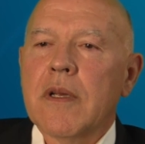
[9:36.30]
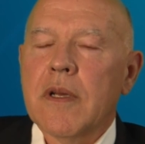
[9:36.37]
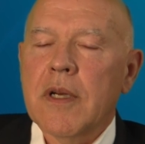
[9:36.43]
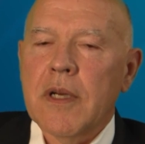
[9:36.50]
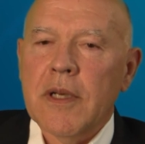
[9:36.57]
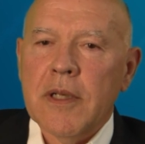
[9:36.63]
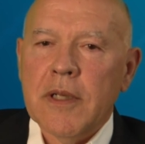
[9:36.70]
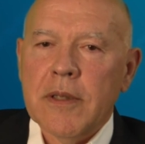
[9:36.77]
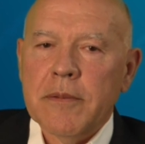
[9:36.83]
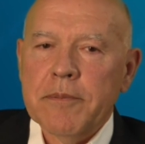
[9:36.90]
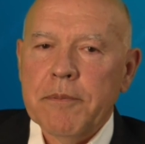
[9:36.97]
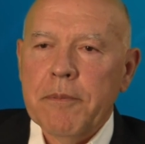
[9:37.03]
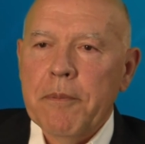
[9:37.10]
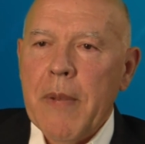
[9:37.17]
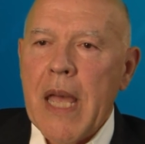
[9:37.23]
um,
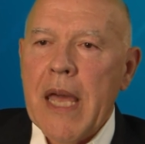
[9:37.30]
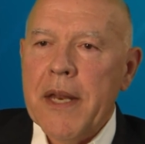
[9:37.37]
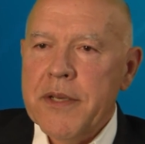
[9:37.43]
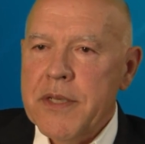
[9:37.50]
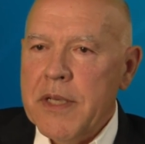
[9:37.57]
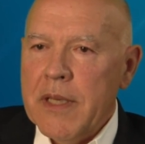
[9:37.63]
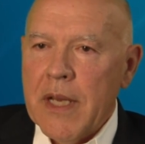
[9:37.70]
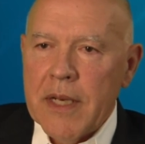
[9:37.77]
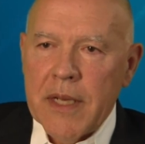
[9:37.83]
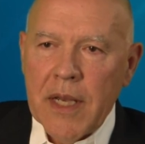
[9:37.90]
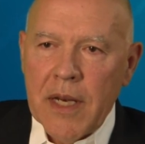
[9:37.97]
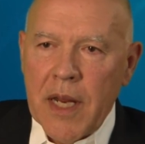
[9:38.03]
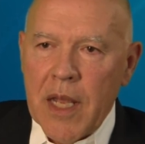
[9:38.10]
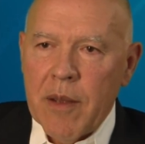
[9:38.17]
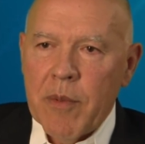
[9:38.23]
managing that
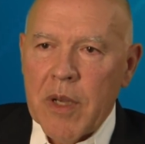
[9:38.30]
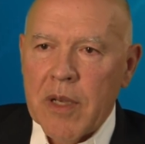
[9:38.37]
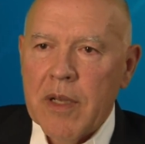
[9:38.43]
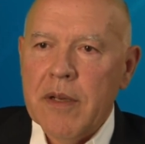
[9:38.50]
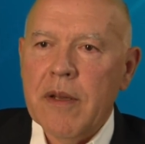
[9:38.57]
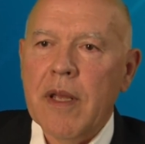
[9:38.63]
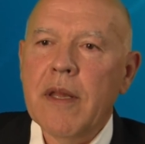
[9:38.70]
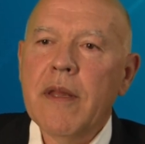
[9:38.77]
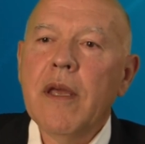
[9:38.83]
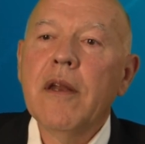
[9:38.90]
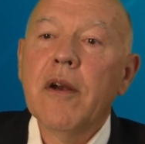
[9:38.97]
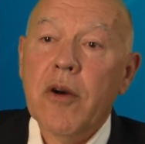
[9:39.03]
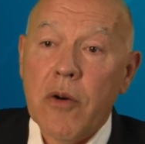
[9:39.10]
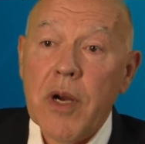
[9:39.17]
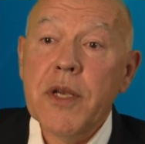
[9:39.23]
dynamic and, and the
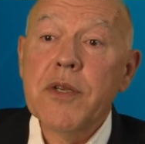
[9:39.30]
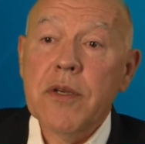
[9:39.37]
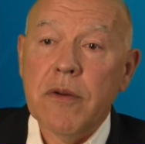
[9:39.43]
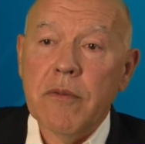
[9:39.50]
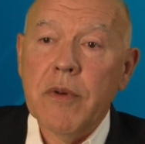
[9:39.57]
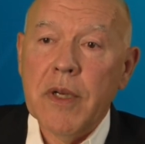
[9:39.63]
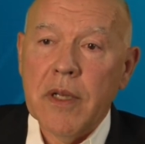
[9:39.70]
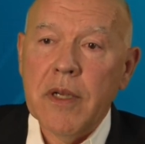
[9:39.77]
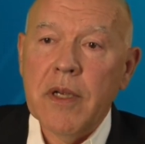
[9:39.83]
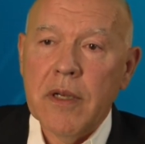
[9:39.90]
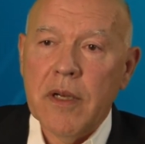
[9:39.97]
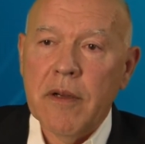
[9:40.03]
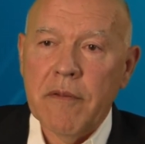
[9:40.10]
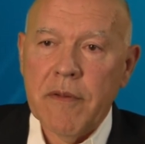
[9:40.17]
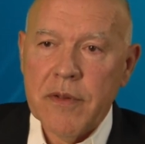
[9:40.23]
integration, really,
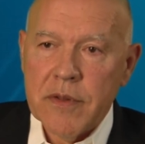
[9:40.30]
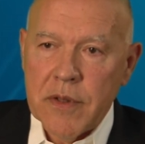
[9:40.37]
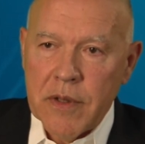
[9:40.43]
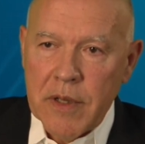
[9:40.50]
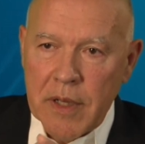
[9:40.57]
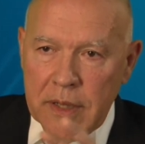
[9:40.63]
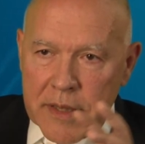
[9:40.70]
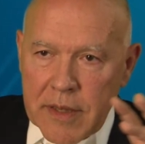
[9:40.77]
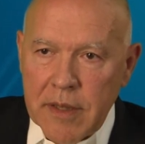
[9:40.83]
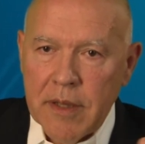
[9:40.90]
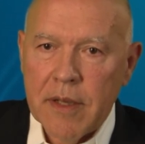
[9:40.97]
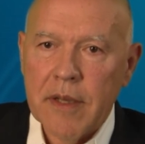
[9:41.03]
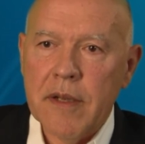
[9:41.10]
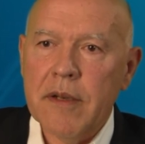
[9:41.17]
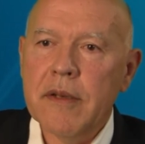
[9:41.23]
of the sort of the,
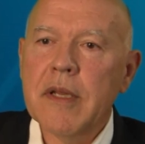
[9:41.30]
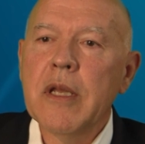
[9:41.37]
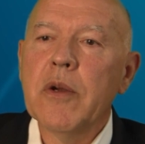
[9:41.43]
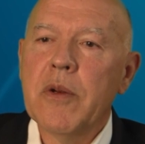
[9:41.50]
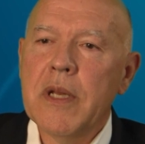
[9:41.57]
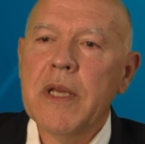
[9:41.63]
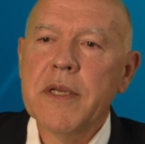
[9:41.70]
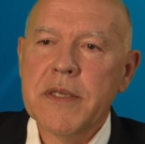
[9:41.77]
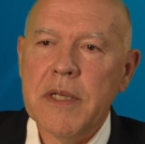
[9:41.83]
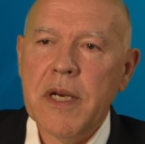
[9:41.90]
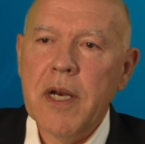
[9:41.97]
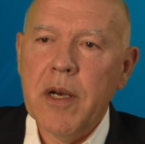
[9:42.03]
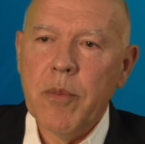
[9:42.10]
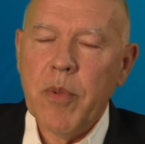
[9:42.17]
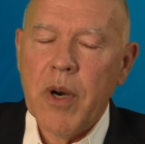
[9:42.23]
the D O D as an
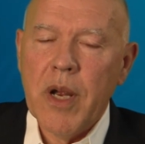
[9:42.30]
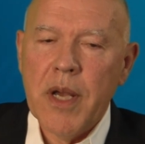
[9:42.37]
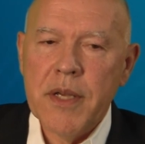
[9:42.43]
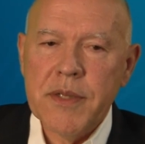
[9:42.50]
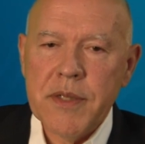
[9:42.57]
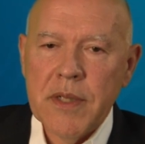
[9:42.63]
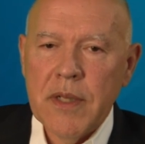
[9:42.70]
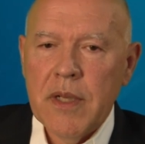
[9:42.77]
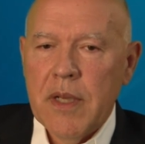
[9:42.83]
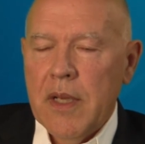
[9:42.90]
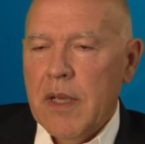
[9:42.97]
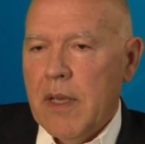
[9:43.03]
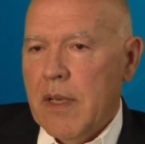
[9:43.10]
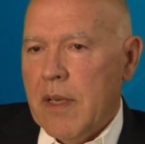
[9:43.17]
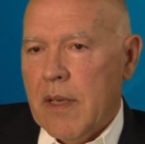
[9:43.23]
enterprise,
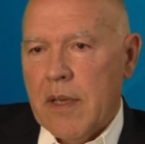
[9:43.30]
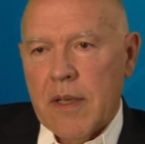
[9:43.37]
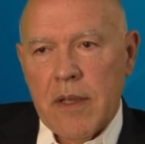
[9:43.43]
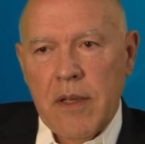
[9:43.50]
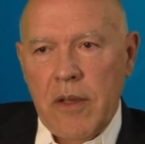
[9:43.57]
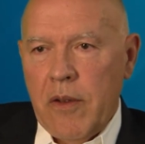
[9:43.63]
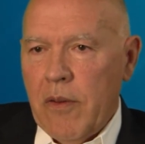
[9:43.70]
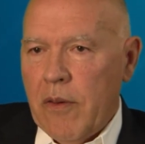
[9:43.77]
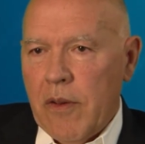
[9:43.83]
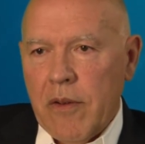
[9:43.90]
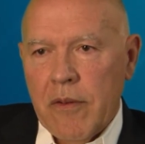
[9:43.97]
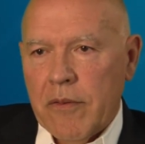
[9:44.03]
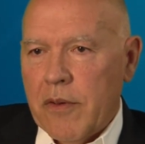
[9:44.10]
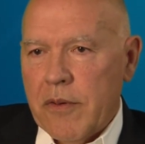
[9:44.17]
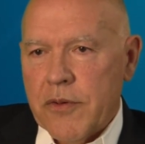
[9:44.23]
you,
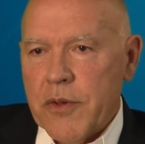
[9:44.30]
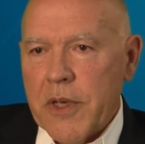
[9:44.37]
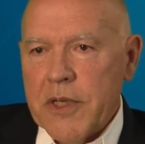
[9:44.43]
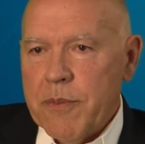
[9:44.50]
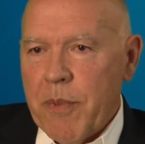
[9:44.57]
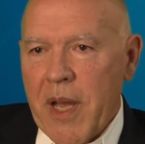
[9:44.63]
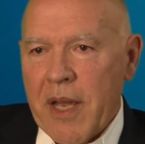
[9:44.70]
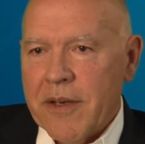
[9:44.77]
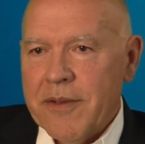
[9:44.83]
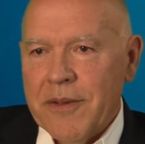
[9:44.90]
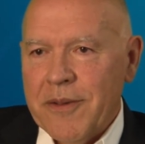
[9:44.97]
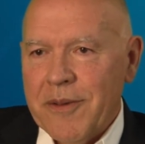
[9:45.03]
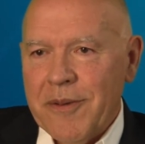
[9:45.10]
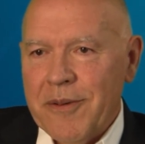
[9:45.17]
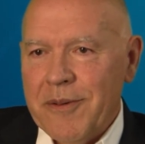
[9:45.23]
you trace back
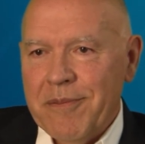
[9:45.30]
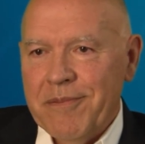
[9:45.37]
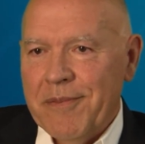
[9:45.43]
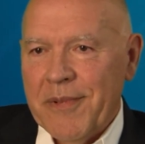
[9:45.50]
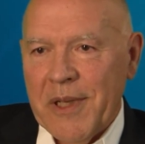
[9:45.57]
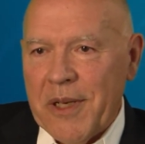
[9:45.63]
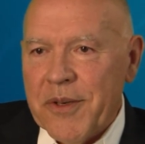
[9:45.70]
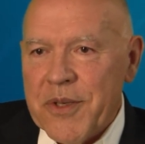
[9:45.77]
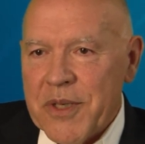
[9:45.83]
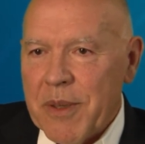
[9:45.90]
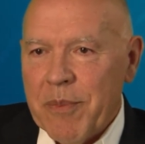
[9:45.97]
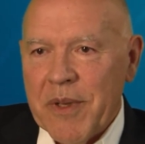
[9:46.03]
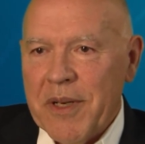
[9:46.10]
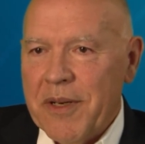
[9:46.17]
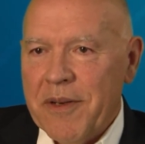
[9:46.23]
to
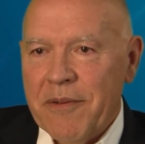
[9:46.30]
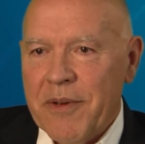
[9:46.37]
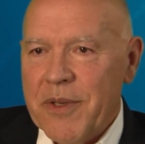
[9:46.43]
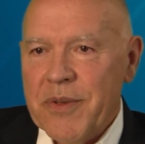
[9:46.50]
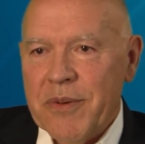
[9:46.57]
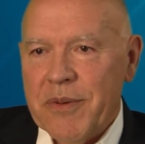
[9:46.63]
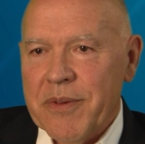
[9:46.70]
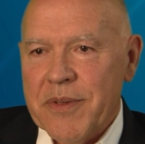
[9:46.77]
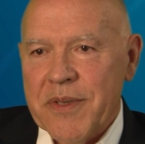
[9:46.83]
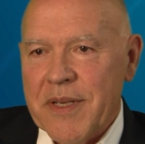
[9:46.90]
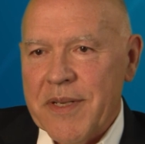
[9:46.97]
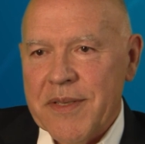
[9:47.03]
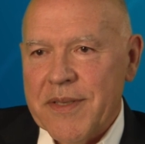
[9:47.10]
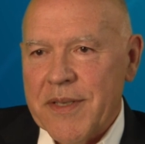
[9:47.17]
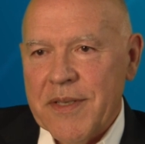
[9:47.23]
leadership and individuals,
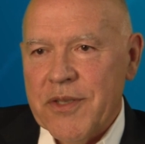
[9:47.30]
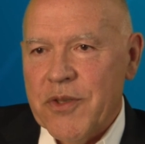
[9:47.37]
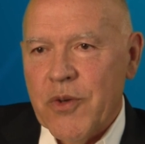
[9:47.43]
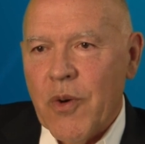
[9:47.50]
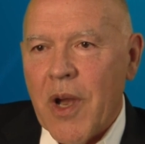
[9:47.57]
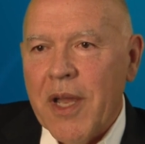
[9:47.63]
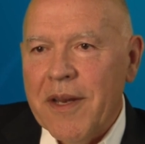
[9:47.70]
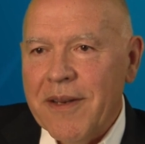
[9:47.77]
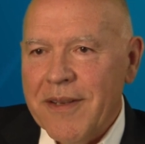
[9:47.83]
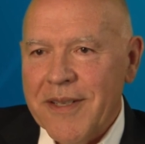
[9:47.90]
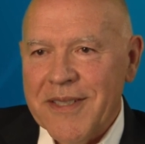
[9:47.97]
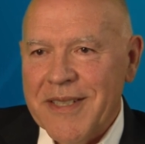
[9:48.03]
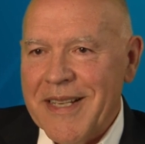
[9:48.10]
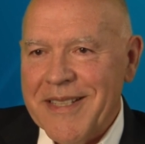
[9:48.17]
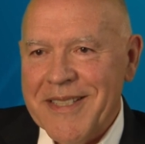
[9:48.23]
as, as trite
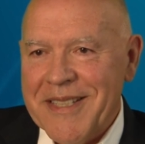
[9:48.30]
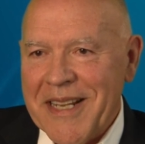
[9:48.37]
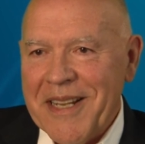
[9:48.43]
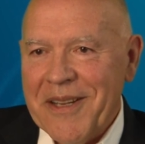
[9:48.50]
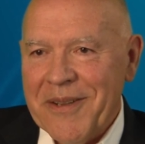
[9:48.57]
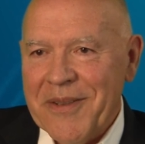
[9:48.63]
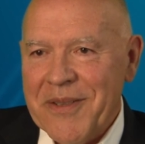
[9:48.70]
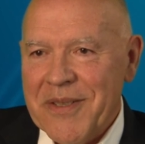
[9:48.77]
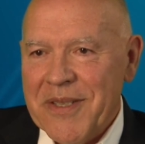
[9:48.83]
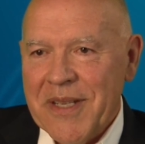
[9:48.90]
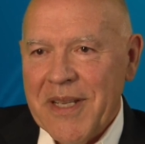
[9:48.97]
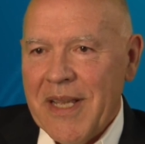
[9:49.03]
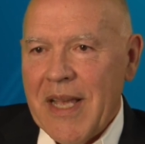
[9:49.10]
as that sounds.